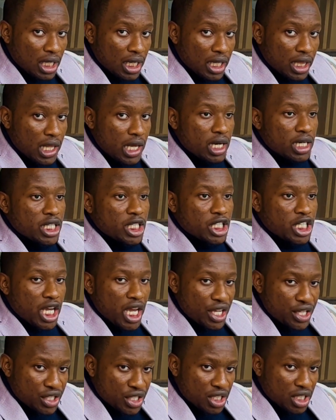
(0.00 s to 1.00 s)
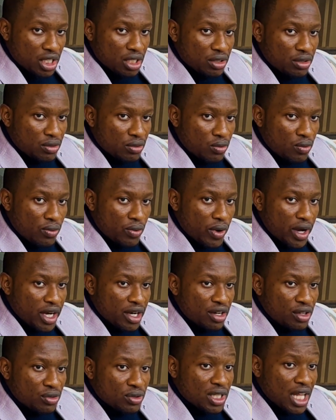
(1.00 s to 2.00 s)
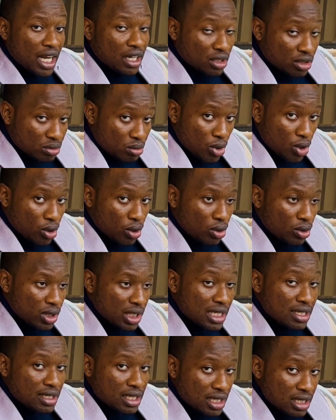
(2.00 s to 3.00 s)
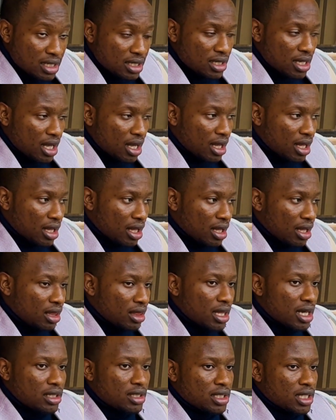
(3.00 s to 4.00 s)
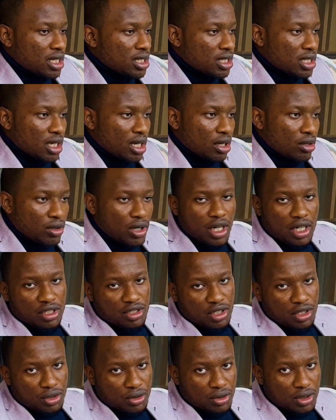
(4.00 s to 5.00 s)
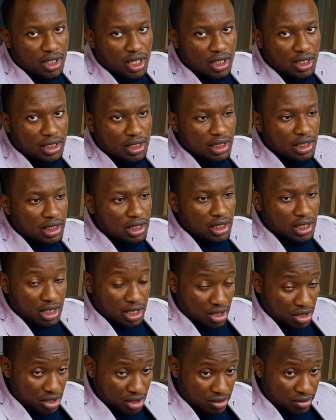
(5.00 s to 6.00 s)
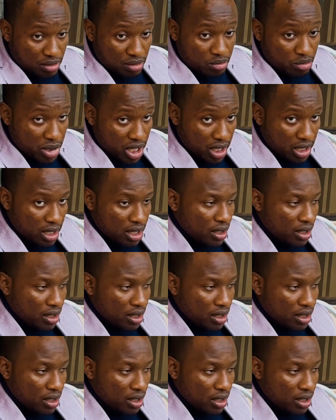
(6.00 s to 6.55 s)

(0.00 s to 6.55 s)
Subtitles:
then changing when you start small is easier than changing an organization that is big.